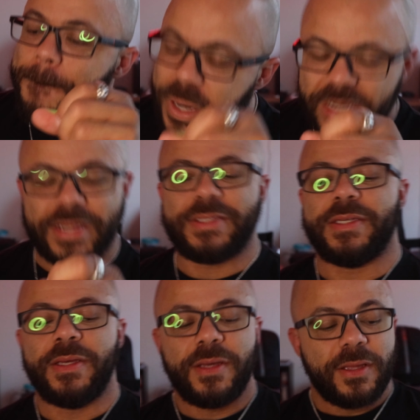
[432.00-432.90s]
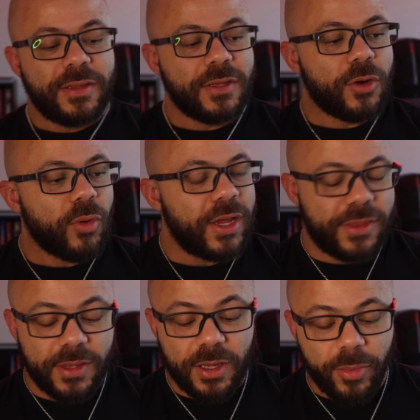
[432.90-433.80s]
But the great
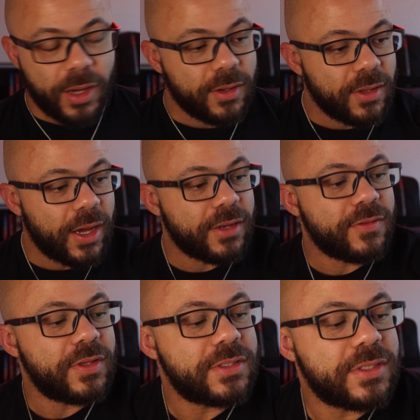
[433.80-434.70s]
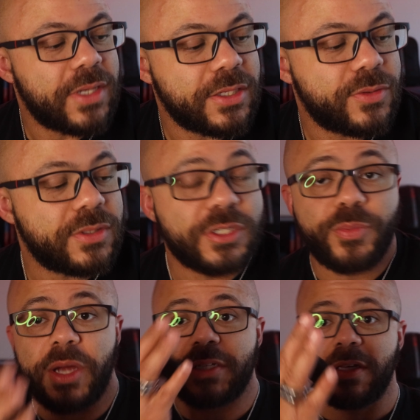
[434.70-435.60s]
thing about a lot of these accessories,
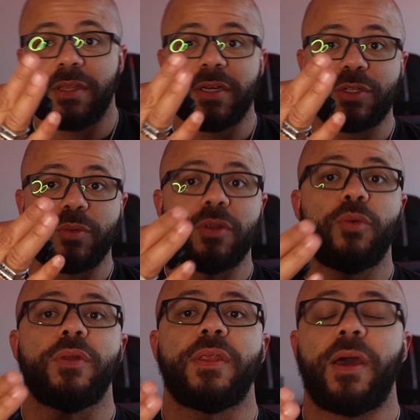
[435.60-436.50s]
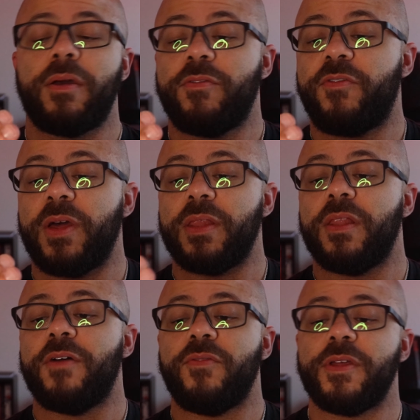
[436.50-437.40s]
especially this one, the one that I fell in
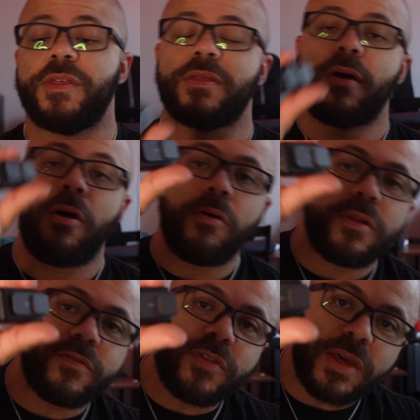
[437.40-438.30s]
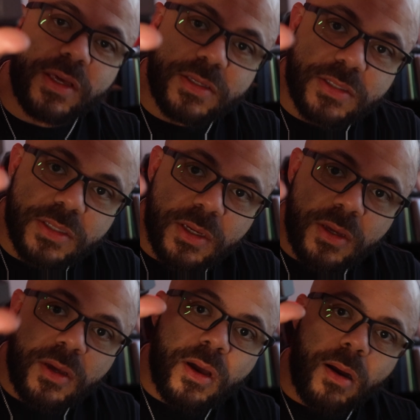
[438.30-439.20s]
love with, is all of these
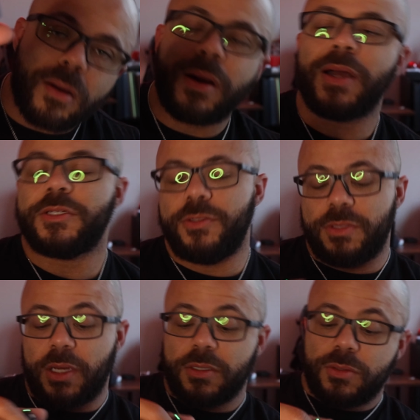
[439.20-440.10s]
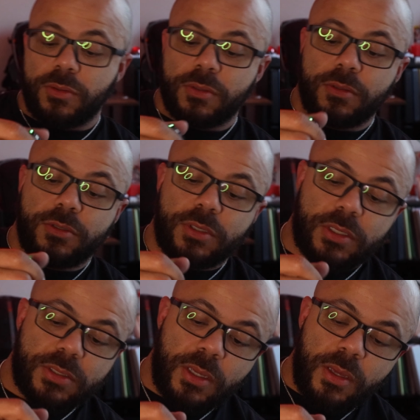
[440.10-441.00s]
are hot shoe size, cold shoe
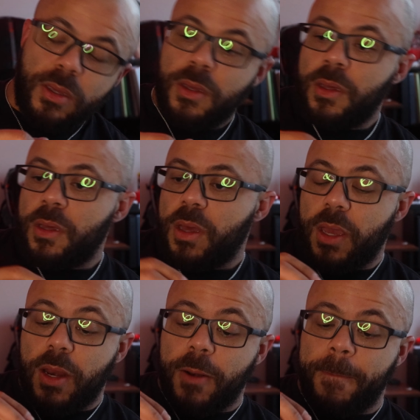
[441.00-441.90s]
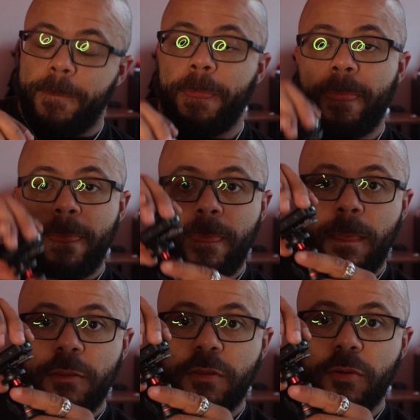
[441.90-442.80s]
size. And
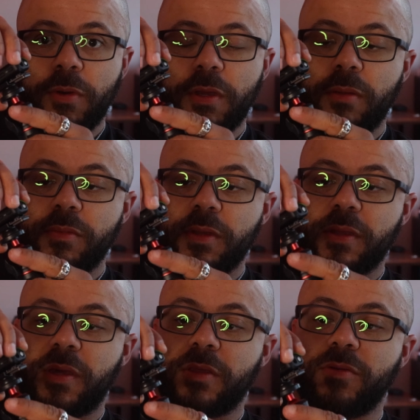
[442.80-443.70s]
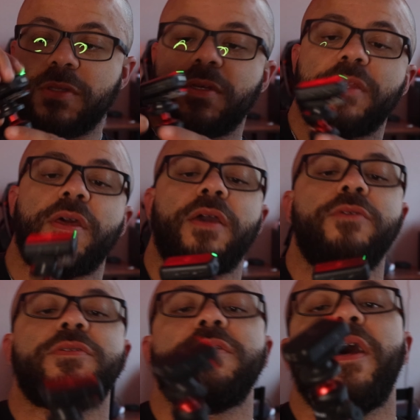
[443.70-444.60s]
so when it comes to accessories like that,
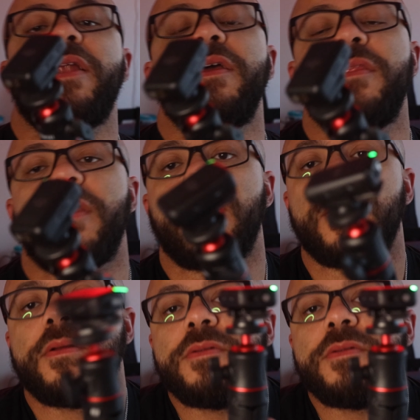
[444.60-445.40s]
you slide in there.